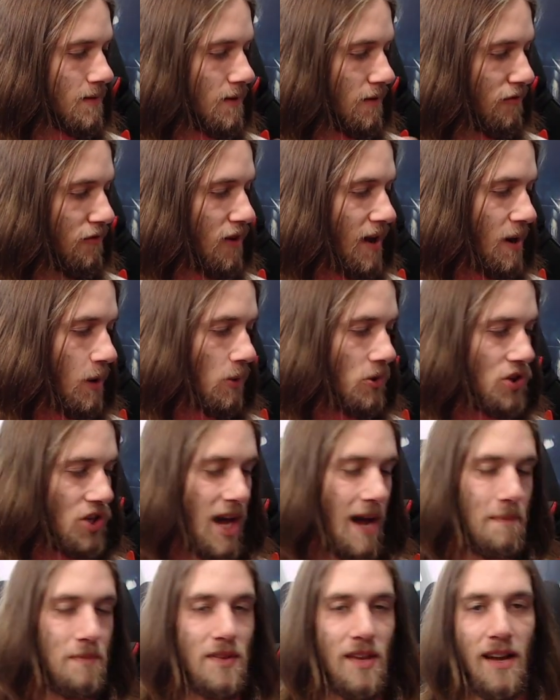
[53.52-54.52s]
final
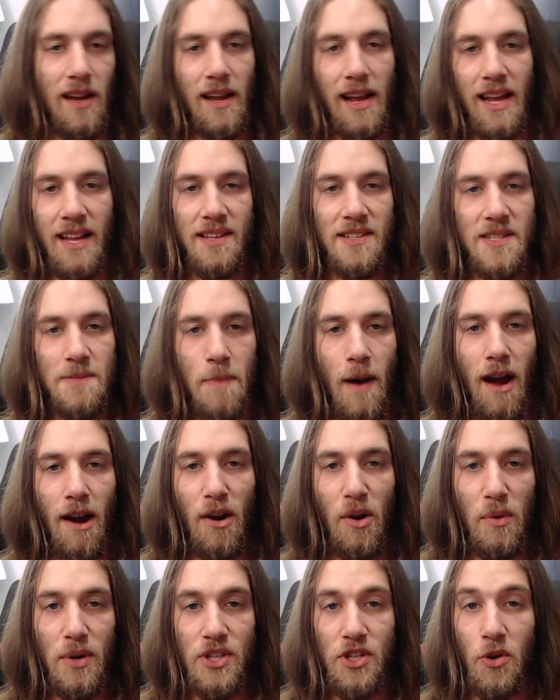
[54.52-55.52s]
chapter and
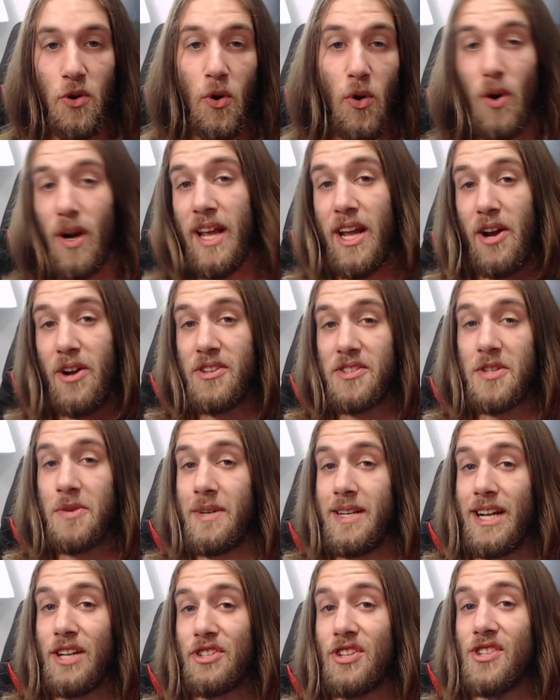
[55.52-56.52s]
Spiral, which you already own two
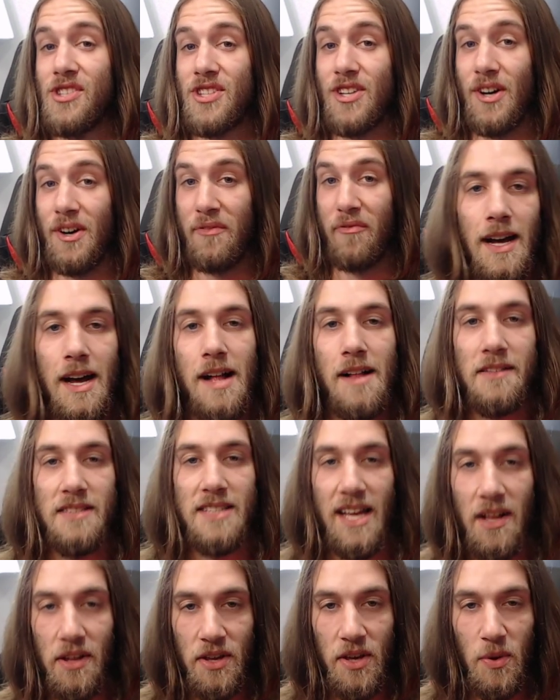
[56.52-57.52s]
editions of. I'll
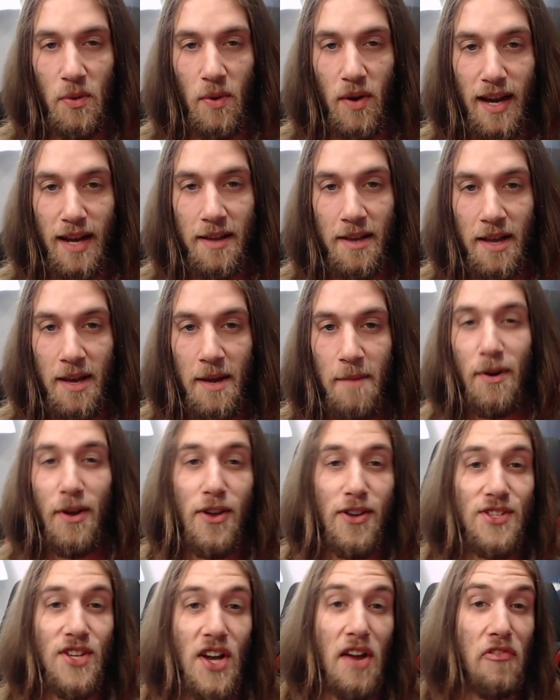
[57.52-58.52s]
tell you why.
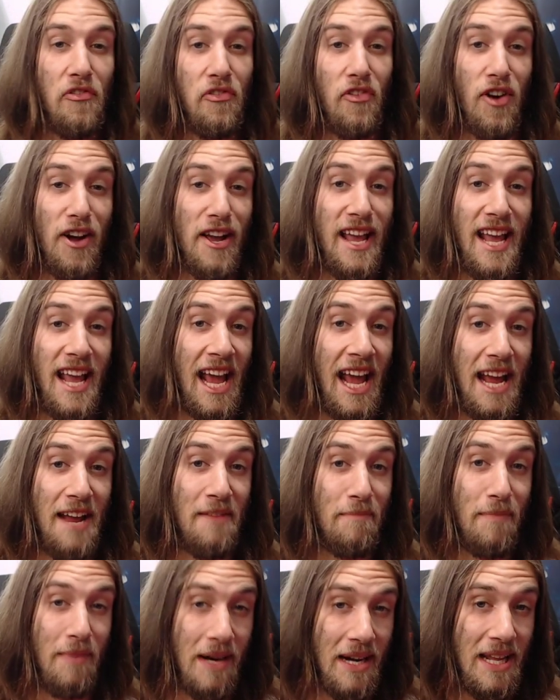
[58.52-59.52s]
Because I fucking hate
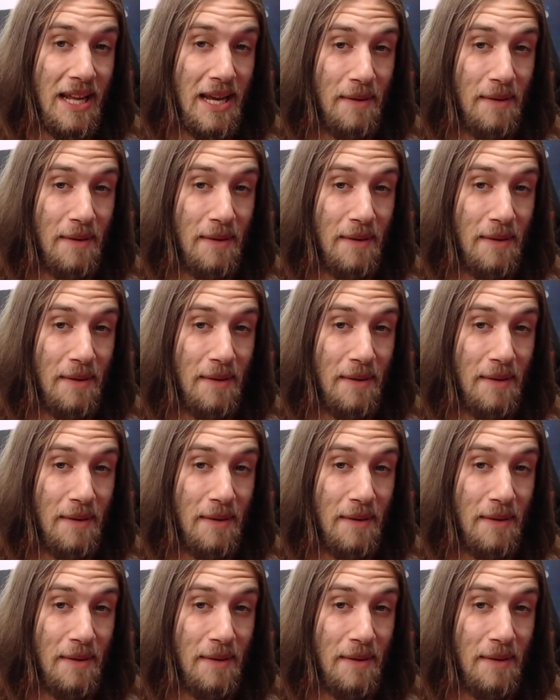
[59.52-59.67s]
money,